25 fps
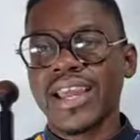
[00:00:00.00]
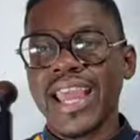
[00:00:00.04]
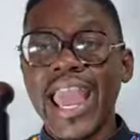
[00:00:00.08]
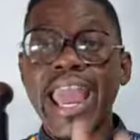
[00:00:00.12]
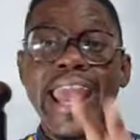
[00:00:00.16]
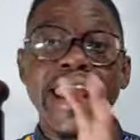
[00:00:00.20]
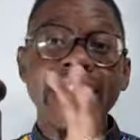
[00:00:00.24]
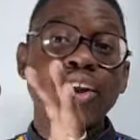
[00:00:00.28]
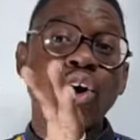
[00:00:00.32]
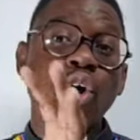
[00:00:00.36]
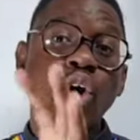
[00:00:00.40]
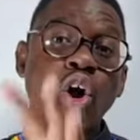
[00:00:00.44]

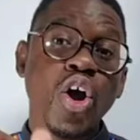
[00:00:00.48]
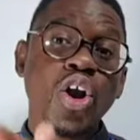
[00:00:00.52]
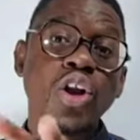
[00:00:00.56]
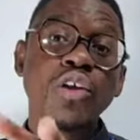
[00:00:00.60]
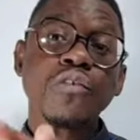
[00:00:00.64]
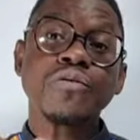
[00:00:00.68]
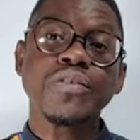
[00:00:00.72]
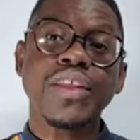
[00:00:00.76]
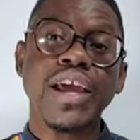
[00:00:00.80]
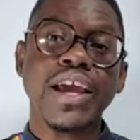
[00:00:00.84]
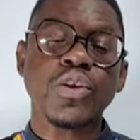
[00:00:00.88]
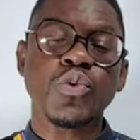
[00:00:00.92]
And all
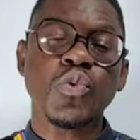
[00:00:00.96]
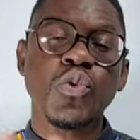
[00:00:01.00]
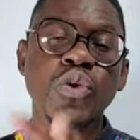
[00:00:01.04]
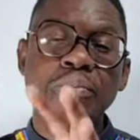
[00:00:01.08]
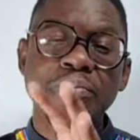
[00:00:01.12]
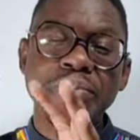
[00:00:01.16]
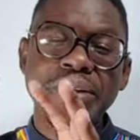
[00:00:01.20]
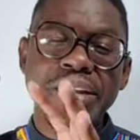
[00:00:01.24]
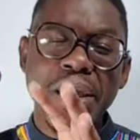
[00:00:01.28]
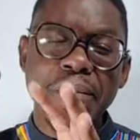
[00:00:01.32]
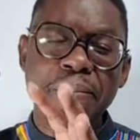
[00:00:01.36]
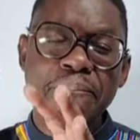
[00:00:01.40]
of that will
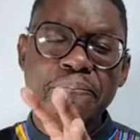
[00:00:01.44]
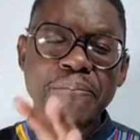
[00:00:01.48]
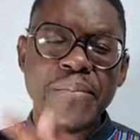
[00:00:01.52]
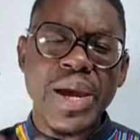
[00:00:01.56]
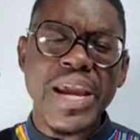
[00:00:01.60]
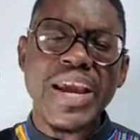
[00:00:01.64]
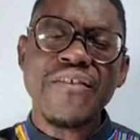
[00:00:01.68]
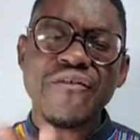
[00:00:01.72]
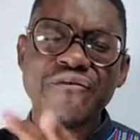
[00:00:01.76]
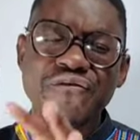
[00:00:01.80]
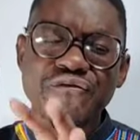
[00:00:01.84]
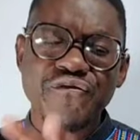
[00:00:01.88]
be the
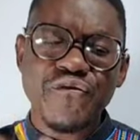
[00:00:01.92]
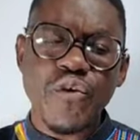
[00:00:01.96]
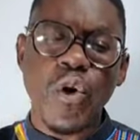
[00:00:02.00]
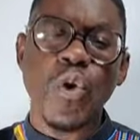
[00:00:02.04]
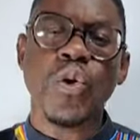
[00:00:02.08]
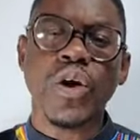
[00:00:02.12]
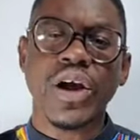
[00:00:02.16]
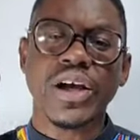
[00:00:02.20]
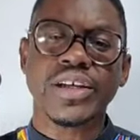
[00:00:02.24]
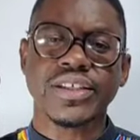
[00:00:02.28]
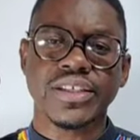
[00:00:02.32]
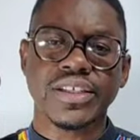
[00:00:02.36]
main
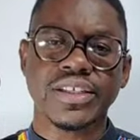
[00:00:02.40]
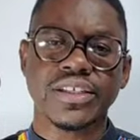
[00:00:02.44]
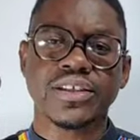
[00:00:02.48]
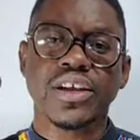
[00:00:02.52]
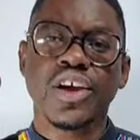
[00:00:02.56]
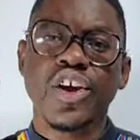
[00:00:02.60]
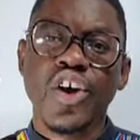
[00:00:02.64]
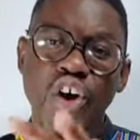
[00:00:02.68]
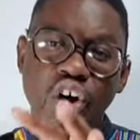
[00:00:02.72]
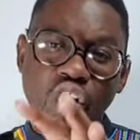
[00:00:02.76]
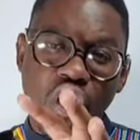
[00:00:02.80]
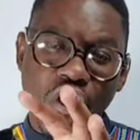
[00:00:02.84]
focuses
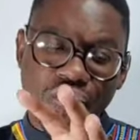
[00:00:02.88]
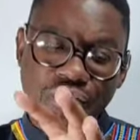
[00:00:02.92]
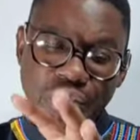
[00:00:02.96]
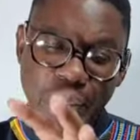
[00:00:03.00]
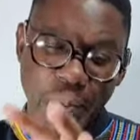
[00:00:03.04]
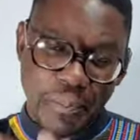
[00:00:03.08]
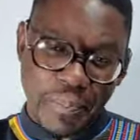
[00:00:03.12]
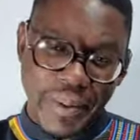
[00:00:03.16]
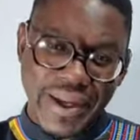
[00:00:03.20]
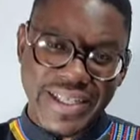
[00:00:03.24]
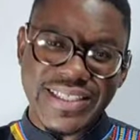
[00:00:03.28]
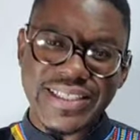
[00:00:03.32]
of the
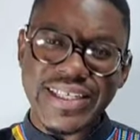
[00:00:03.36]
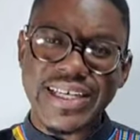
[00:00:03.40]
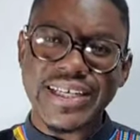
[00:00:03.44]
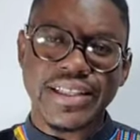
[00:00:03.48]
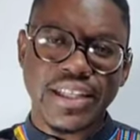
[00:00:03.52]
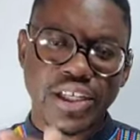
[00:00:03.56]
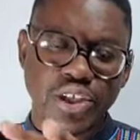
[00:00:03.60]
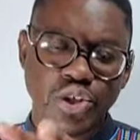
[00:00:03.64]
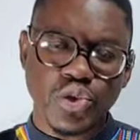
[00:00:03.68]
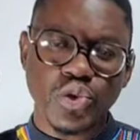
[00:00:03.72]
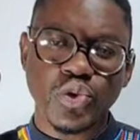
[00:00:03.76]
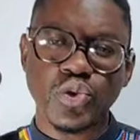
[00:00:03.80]

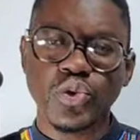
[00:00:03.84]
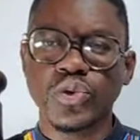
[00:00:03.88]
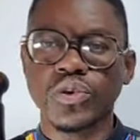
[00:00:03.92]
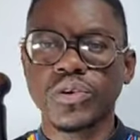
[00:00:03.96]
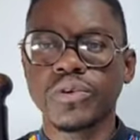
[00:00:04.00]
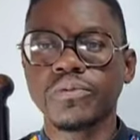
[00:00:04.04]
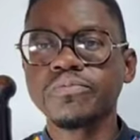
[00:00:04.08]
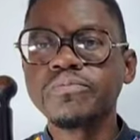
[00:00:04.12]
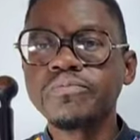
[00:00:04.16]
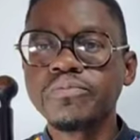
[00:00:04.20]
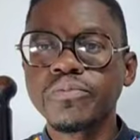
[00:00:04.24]
Paseta school.